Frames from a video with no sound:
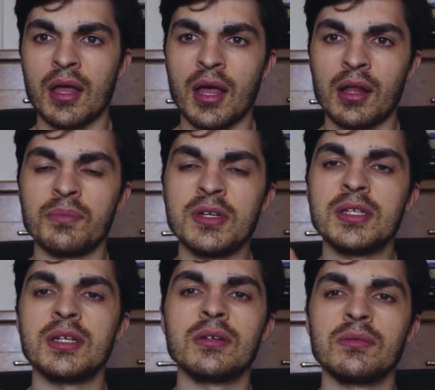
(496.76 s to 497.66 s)
help me
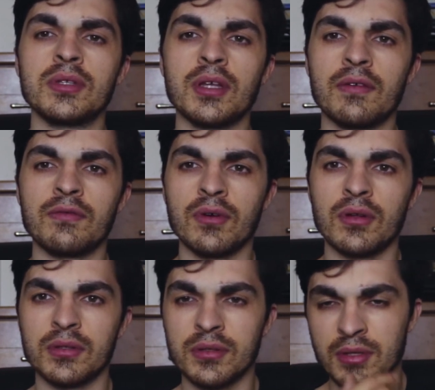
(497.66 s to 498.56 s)
deal with that
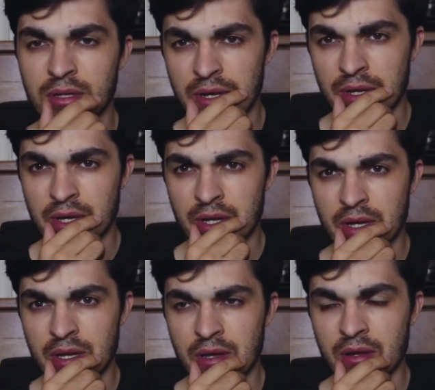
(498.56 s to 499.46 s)
fault
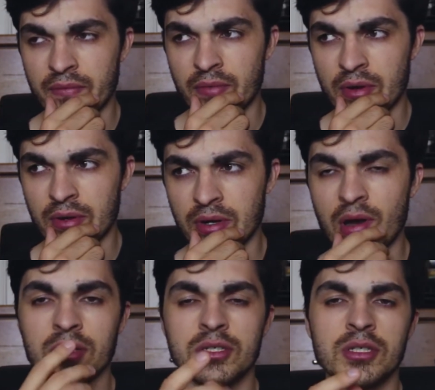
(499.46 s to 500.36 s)
on a
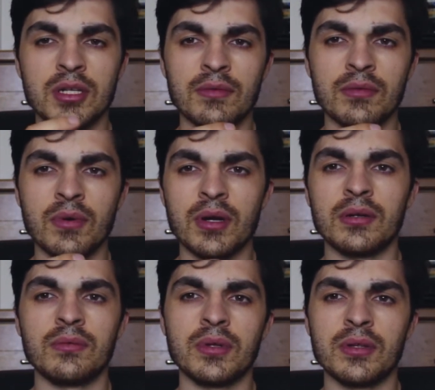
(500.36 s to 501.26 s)
conscious level,
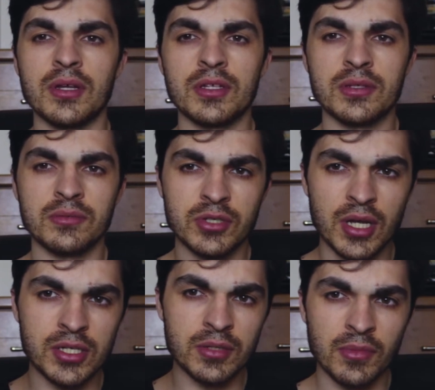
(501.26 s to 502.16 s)
whether that's
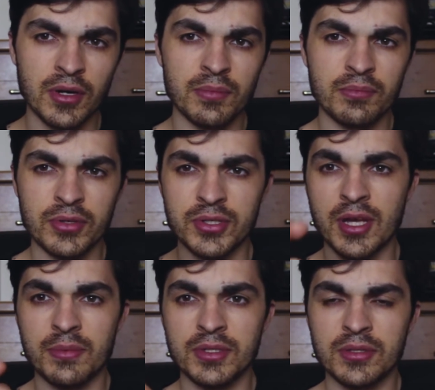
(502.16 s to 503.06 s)
changing my
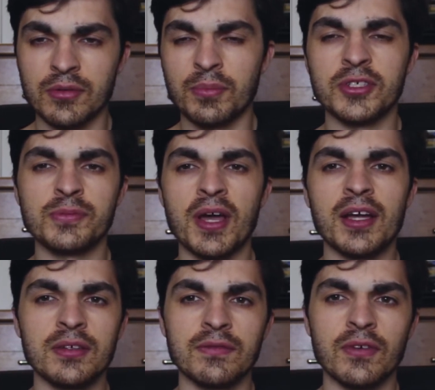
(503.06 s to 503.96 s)
perception or
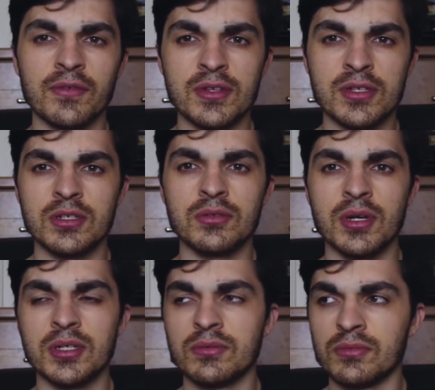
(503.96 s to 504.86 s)
perspective of the
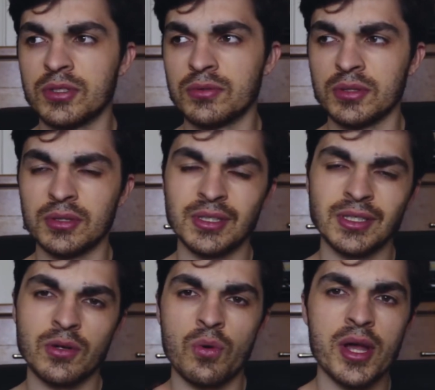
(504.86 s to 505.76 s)
situation, which will
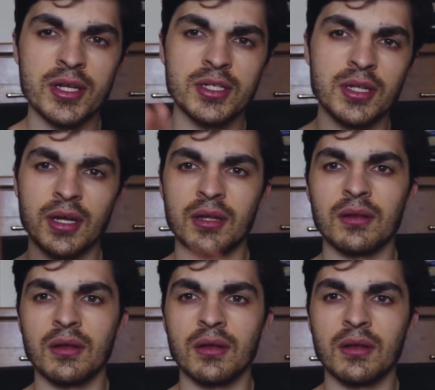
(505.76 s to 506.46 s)
quench that